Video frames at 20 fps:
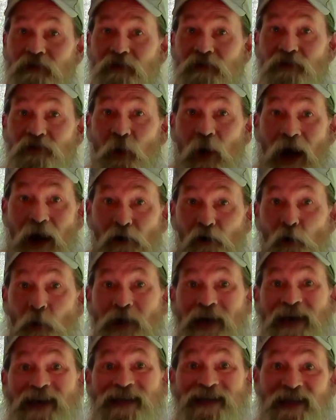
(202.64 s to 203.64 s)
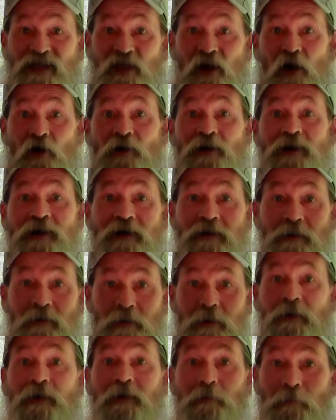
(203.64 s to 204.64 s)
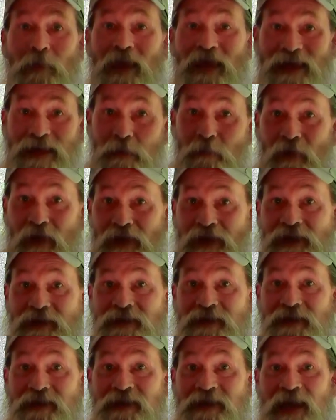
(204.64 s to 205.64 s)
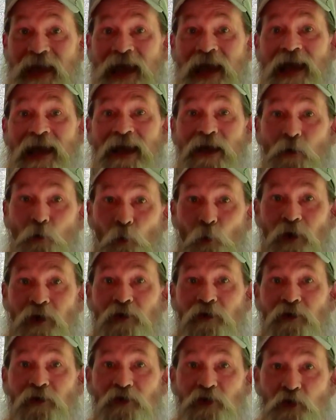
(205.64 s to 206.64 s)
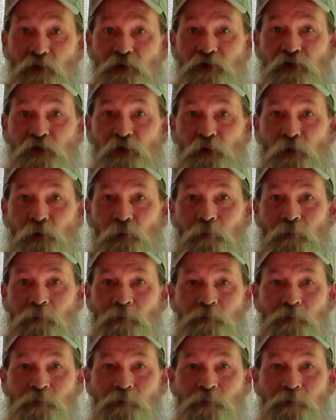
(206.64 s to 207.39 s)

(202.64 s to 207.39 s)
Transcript: So how do we get started making money today with YouTube?